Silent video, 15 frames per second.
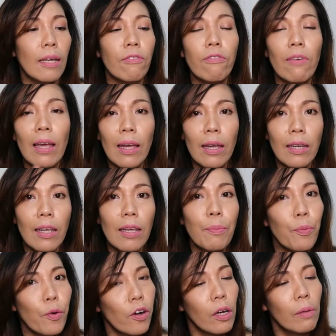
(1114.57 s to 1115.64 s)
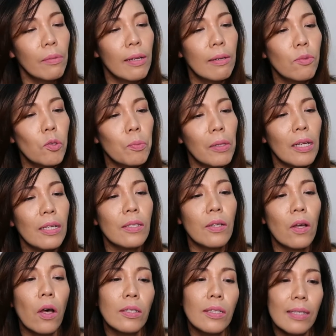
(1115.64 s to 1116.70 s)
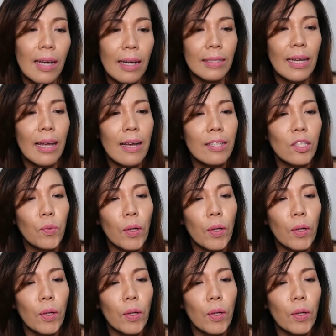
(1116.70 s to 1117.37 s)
if any problems, please contact us.